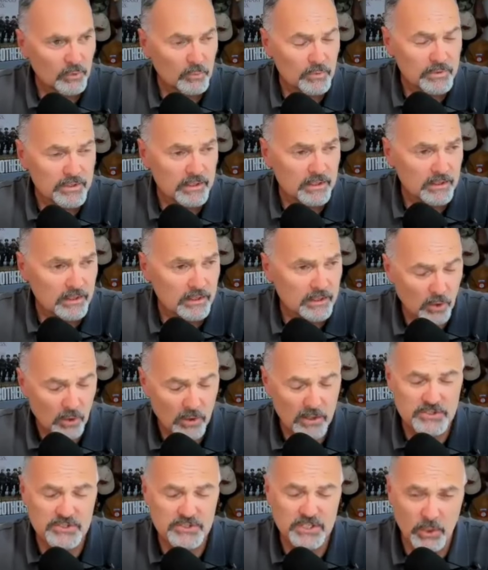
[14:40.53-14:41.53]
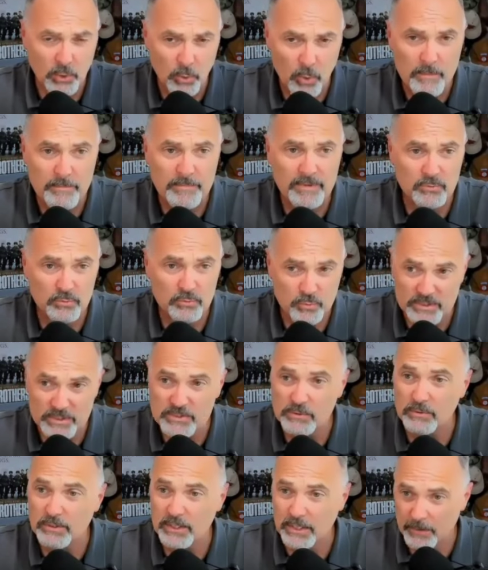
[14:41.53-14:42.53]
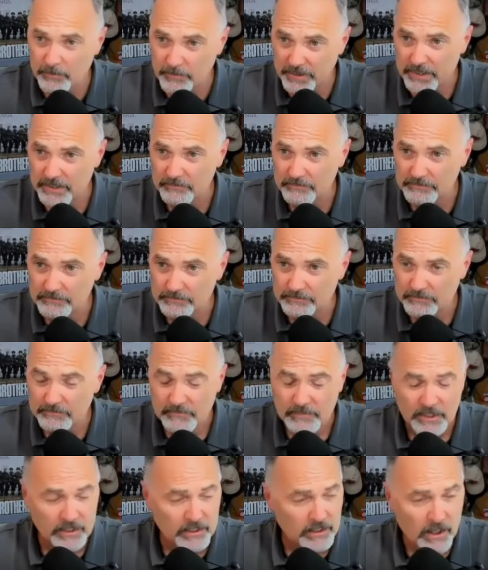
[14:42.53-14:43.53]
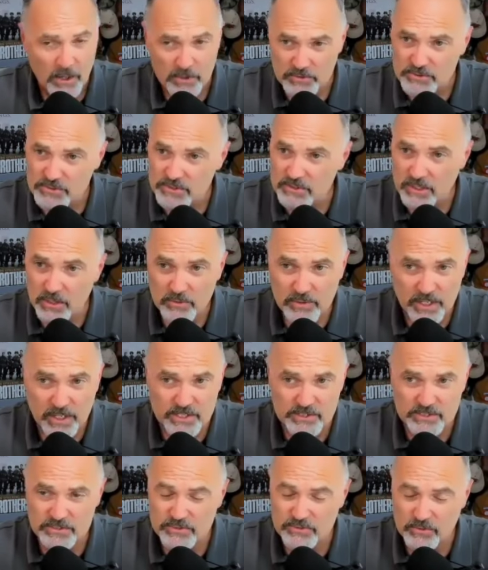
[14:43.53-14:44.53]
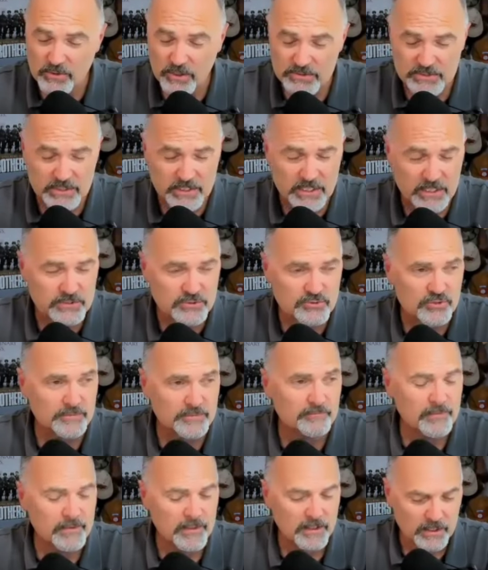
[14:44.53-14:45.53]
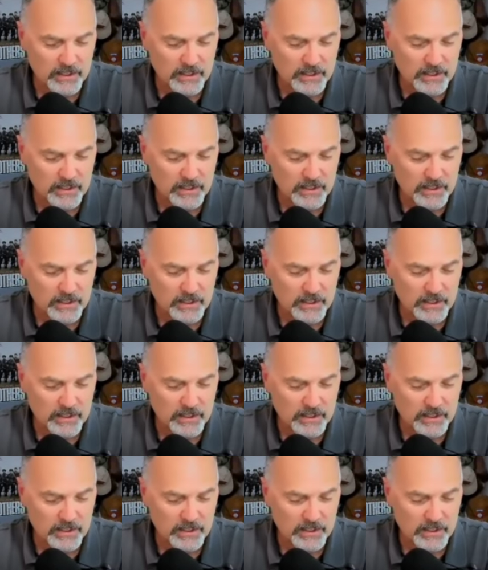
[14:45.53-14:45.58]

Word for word: with a large equipment rental company, uh-huh. hundreds of locations across the country.